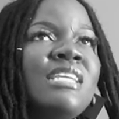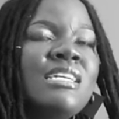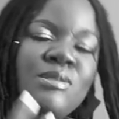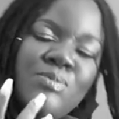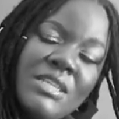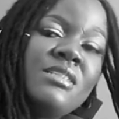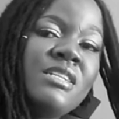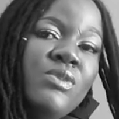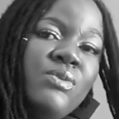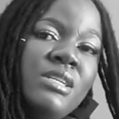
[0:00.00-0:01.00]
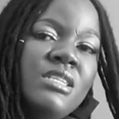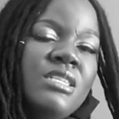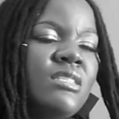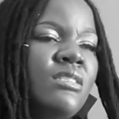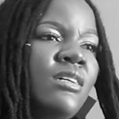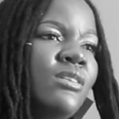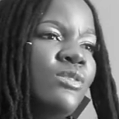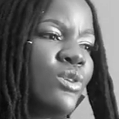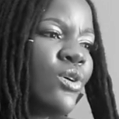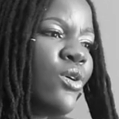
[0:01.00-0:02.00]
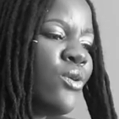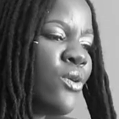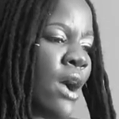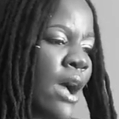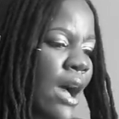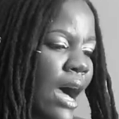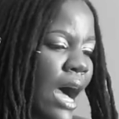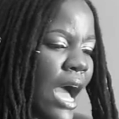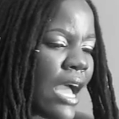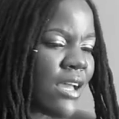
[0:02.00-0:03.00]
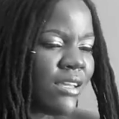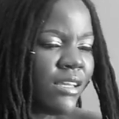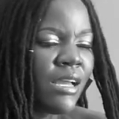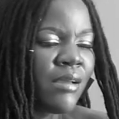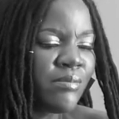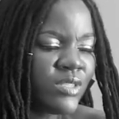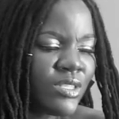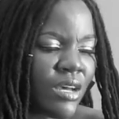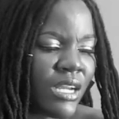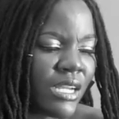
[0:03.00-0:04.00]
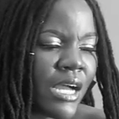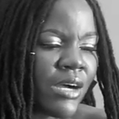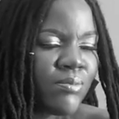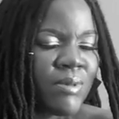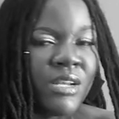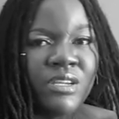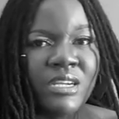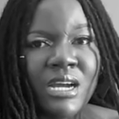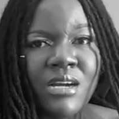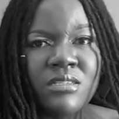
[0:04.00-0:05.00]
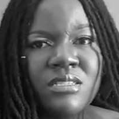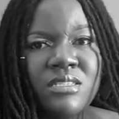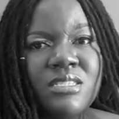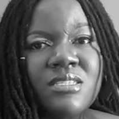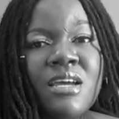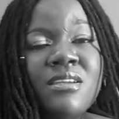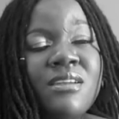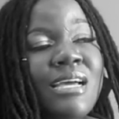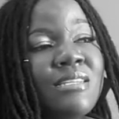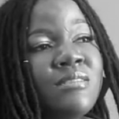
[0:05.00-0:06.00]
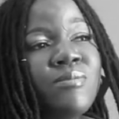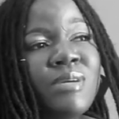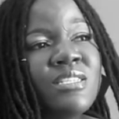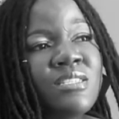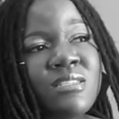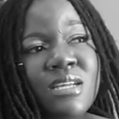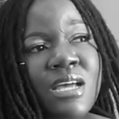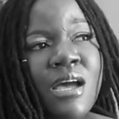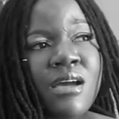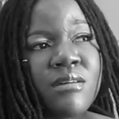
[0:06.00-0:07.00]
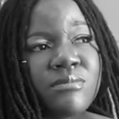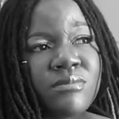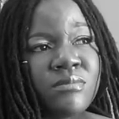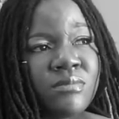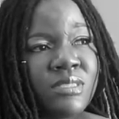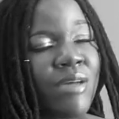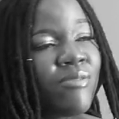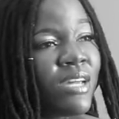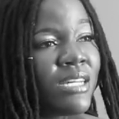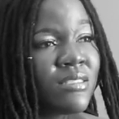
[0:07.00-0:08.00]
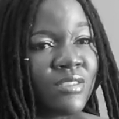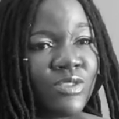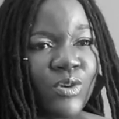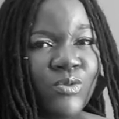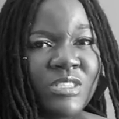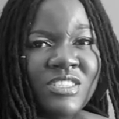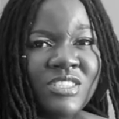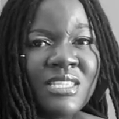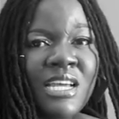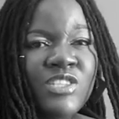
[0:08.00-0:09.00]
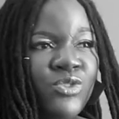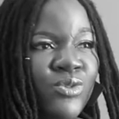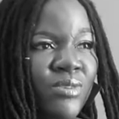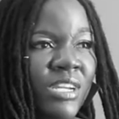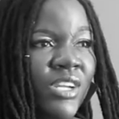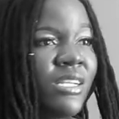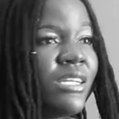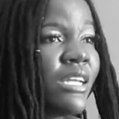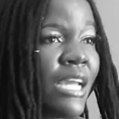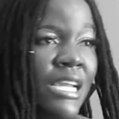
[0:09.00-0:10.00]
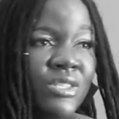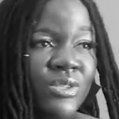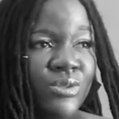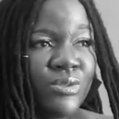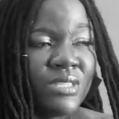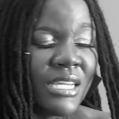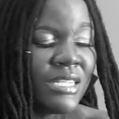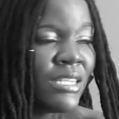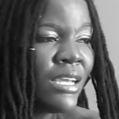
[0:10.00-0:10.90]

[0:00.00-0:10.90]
that's basically what it is. So I am starting out by learning how to design a Latin-based typeface, which just has your regular A to Z.